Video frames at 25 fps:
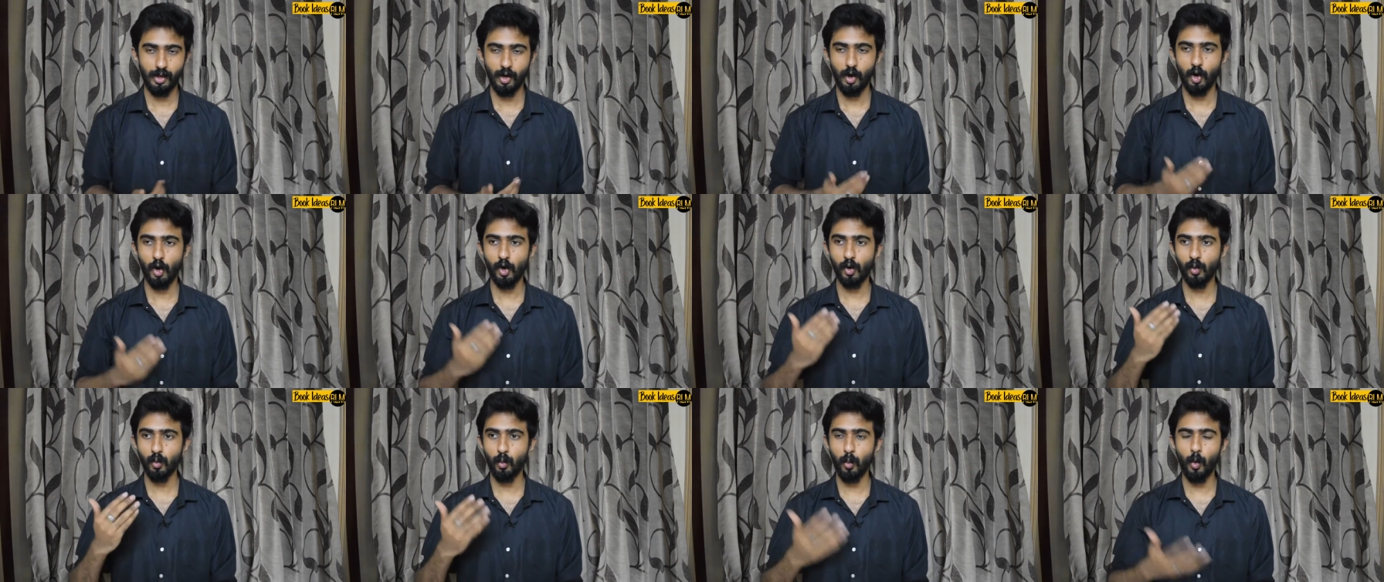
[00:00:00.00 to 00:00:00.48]

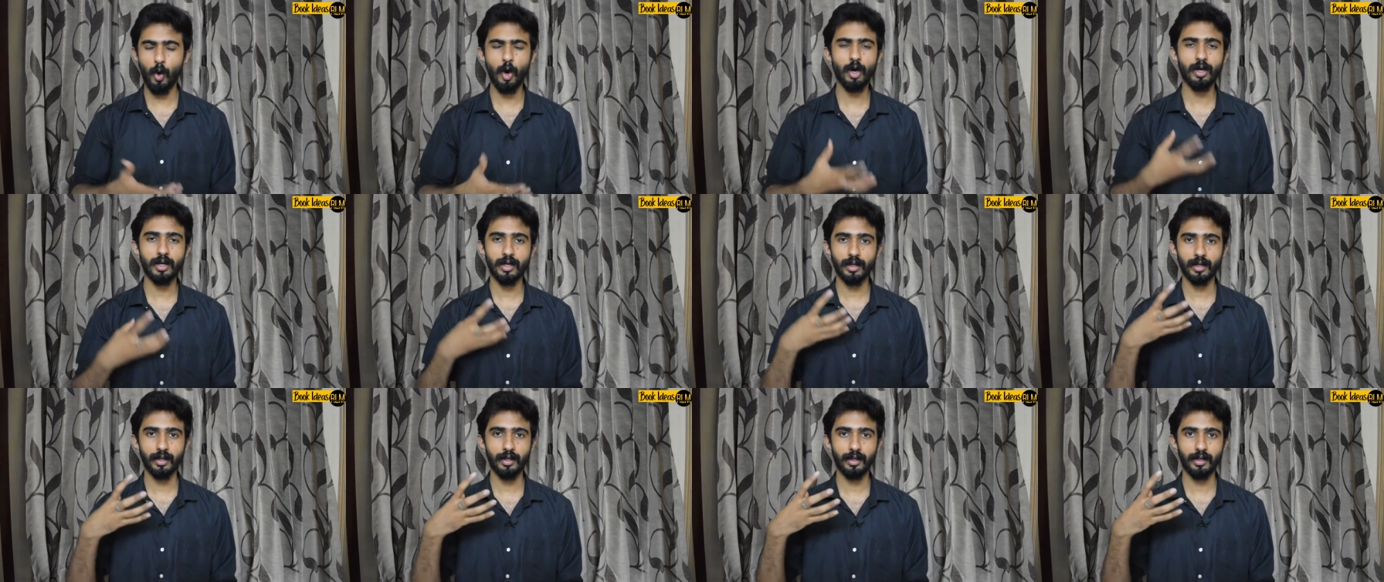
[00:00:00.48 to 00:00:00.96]
Or
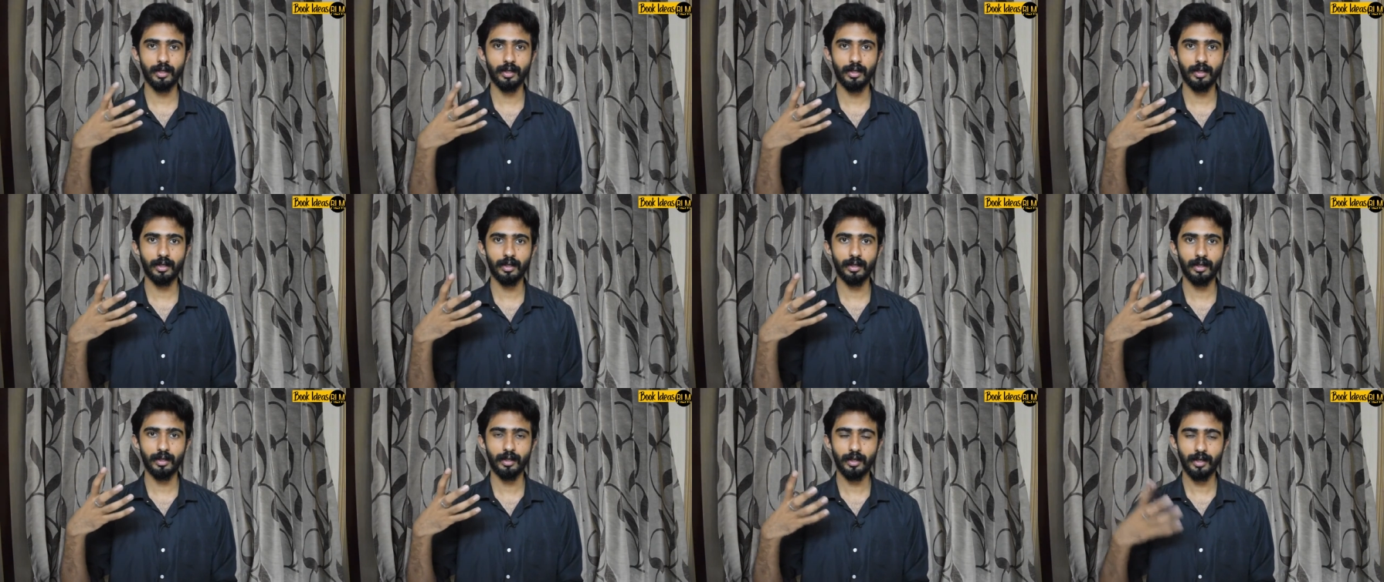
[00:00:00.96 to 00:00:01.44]
what
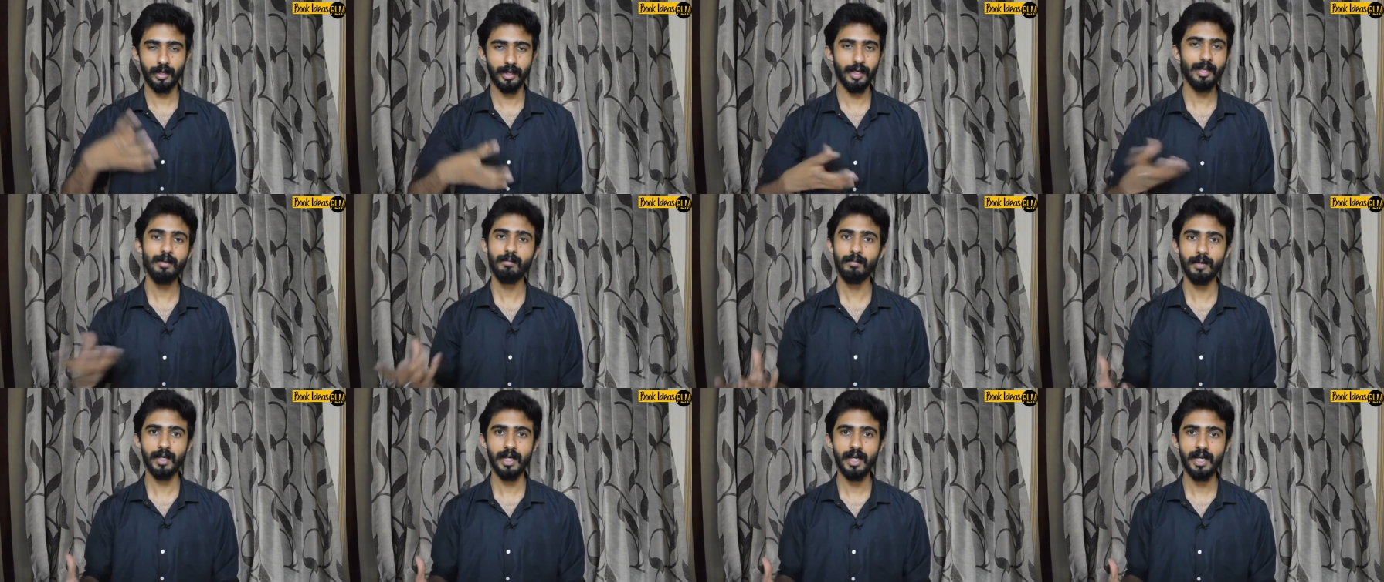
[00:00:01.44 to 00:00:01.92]

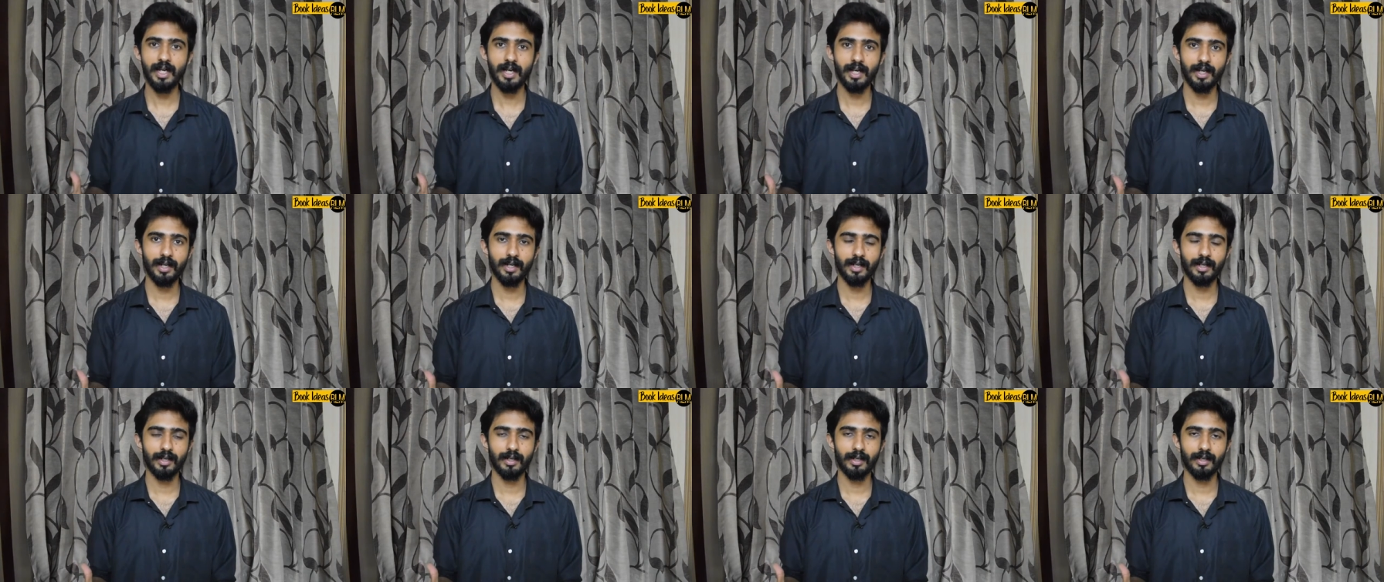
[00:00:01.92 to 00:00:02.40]
in me
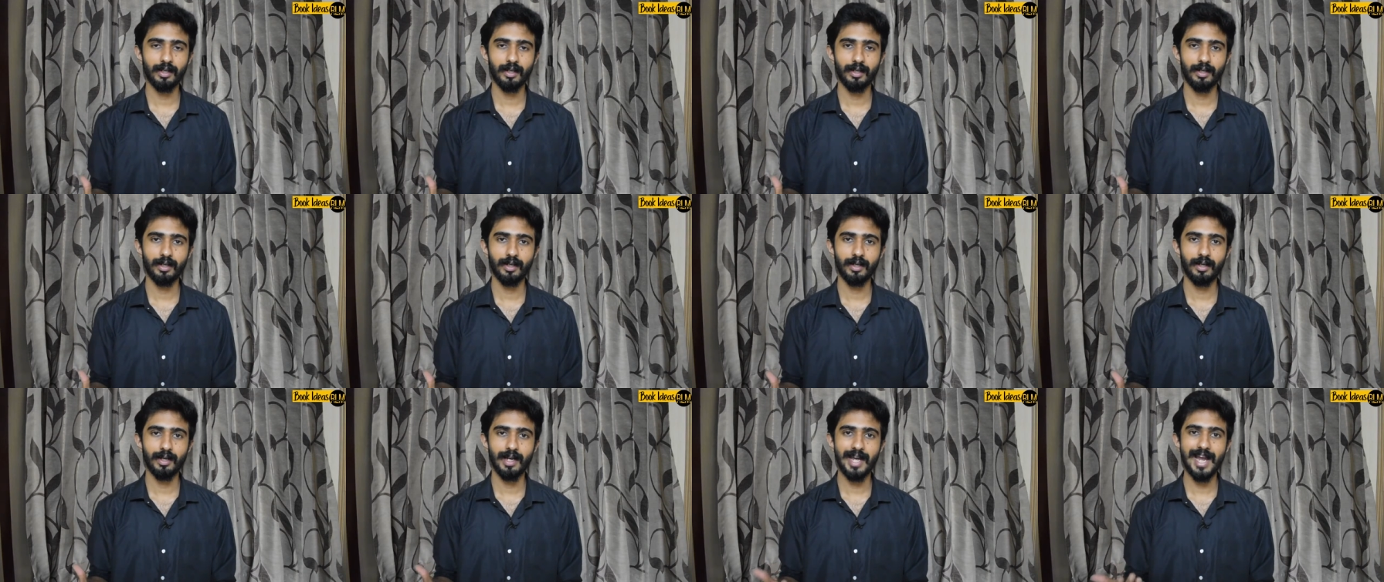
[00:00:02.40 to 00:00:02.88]

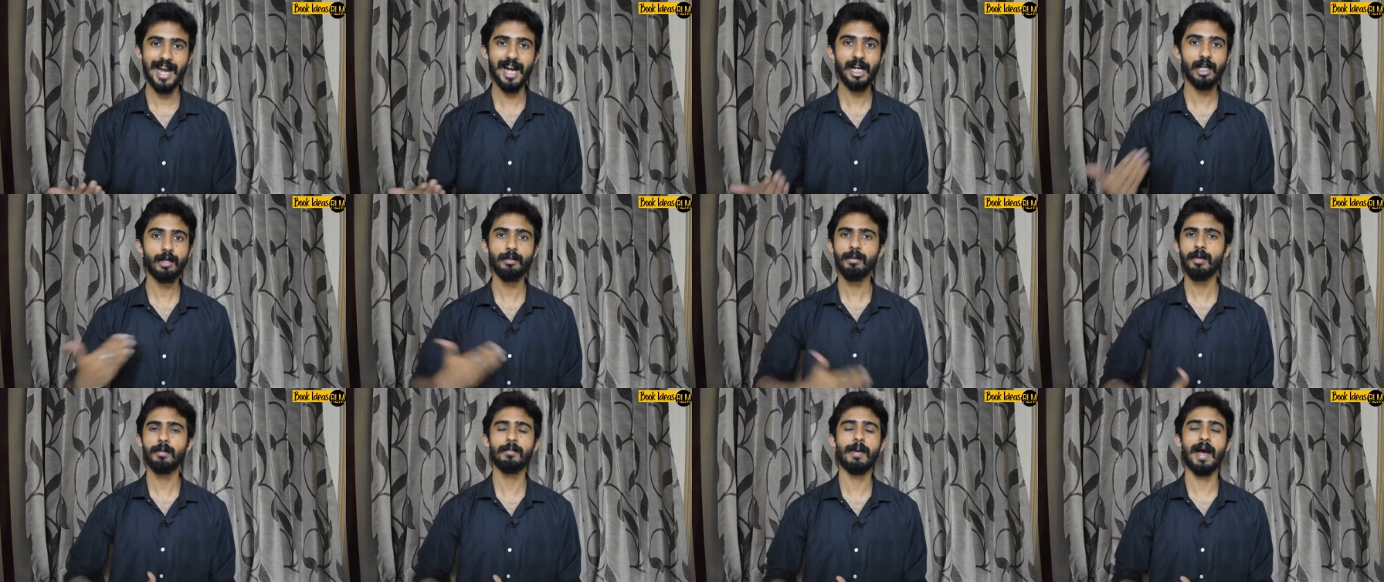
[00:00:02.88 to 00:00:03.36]

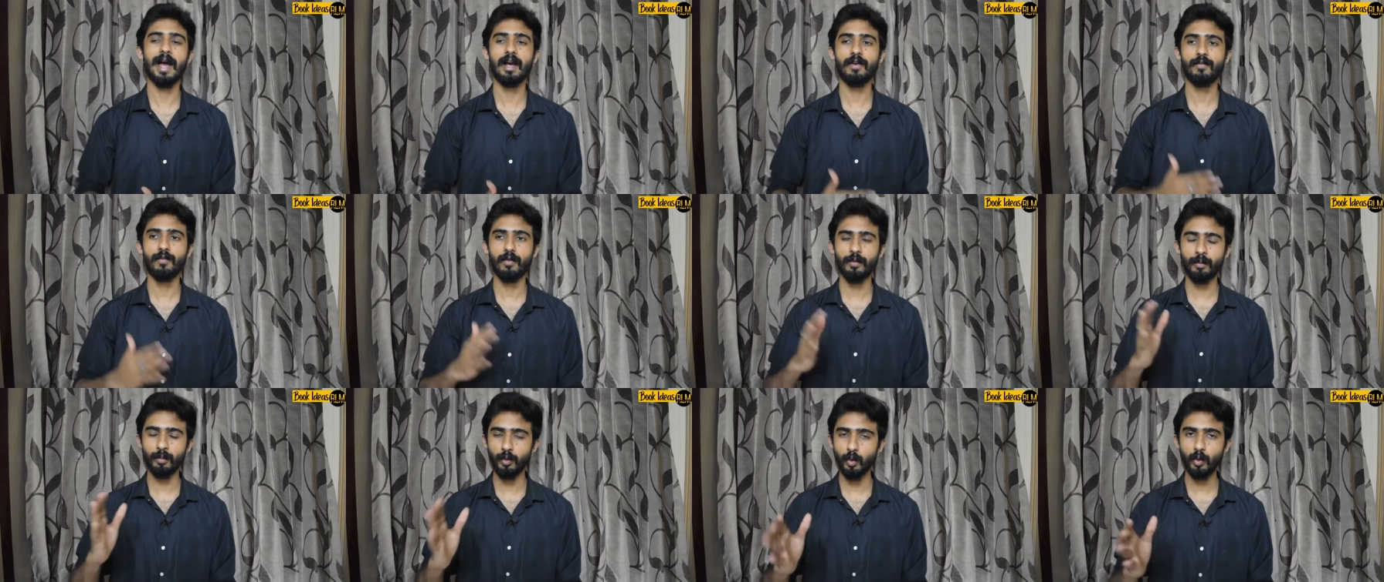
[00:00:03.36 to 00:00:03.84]
held me
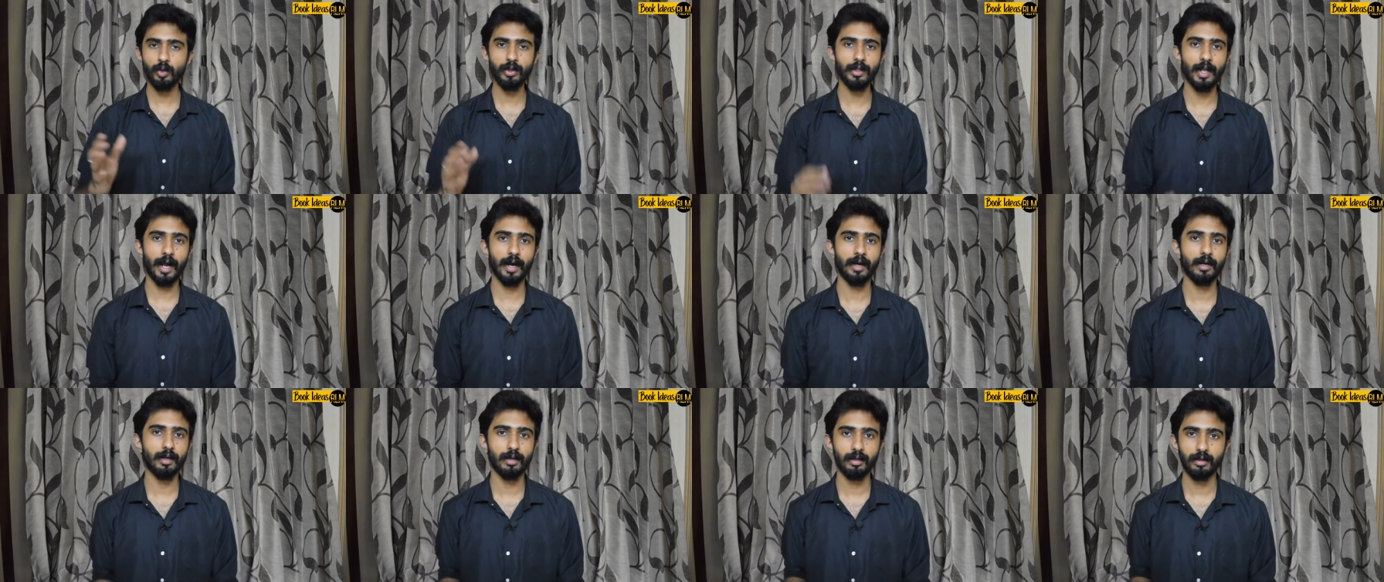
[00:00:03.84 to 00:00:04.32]
back from doing
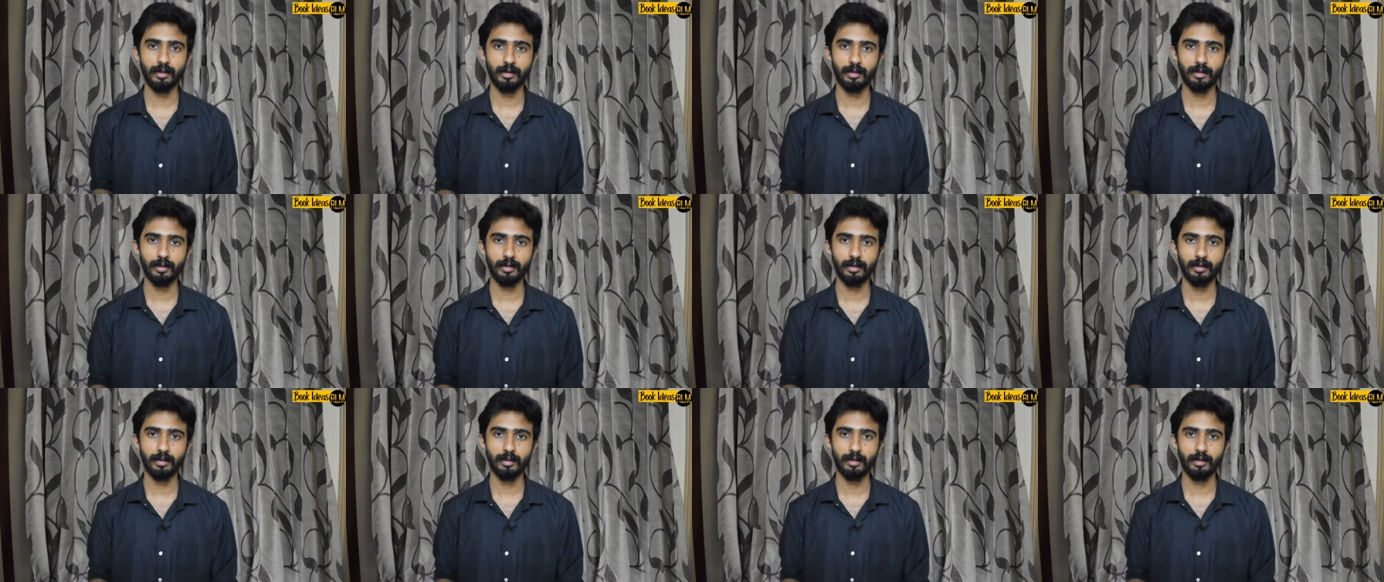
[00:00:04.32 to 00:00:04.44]
that?